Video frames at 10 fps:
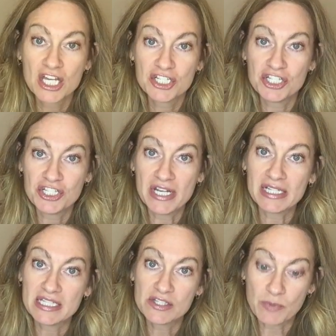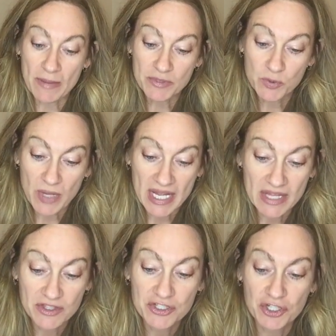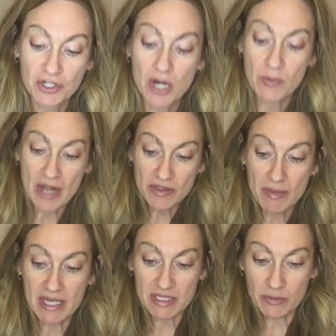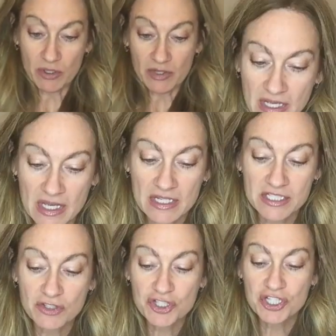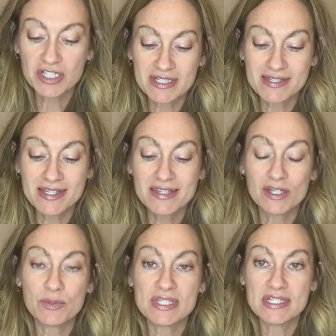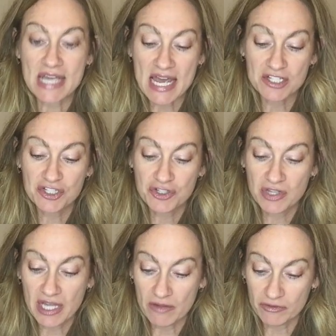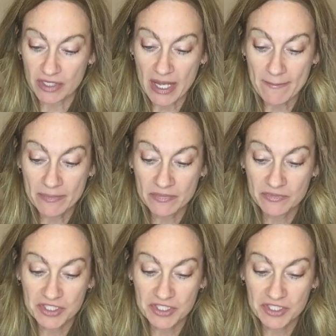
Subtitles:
She gently swept away the dirt around the mandible until she see that it was attached to the calvarium.